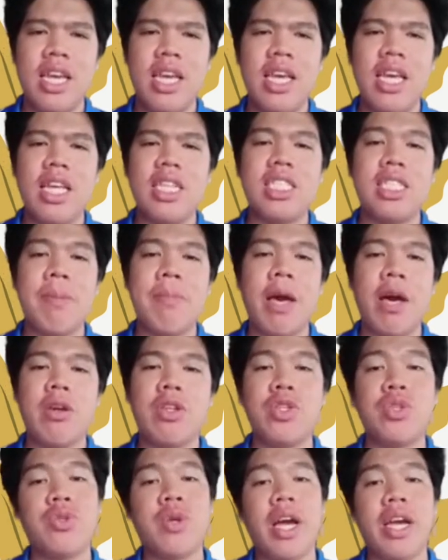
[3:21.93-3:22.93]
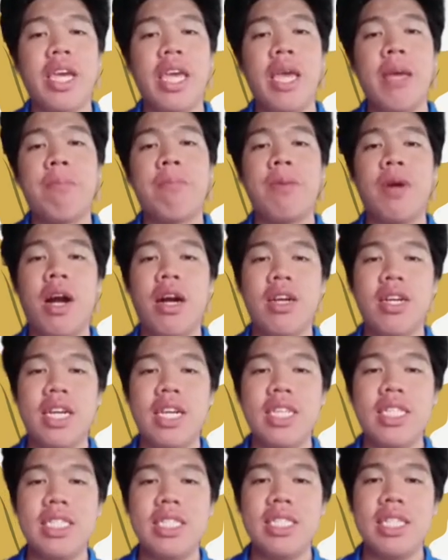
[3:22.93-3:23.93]
It's about tracking
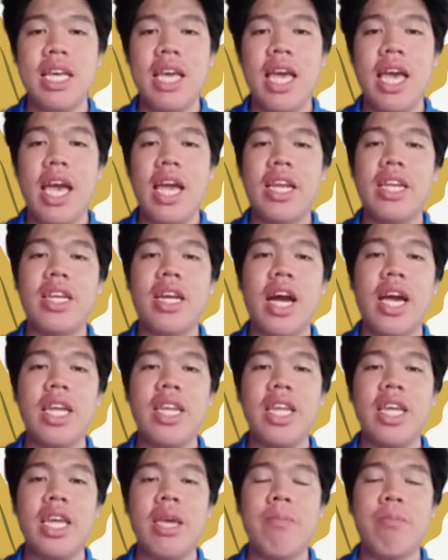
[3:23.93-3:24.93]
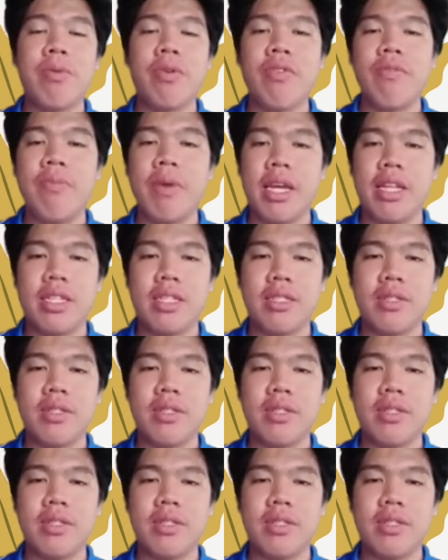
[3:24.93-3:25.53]
progress and guiding improvement.